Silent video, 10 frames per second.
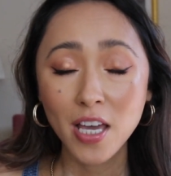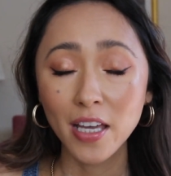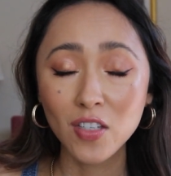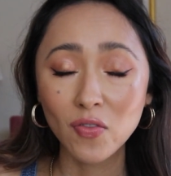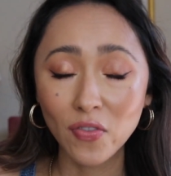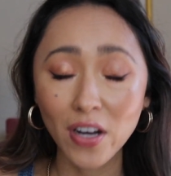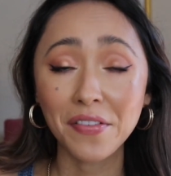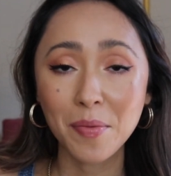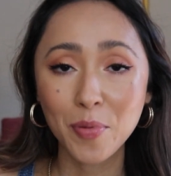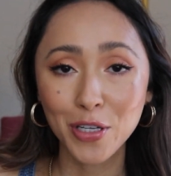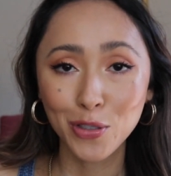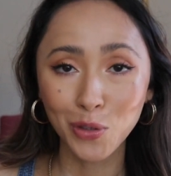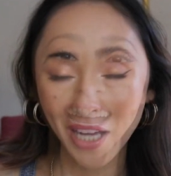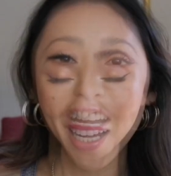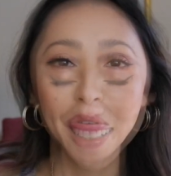It's very, very pretty to
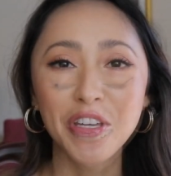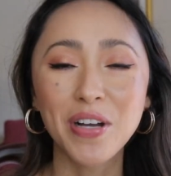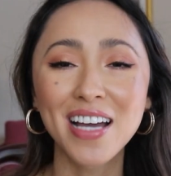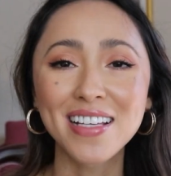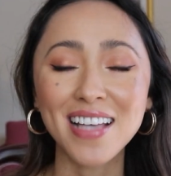look at. Anyway, you guys,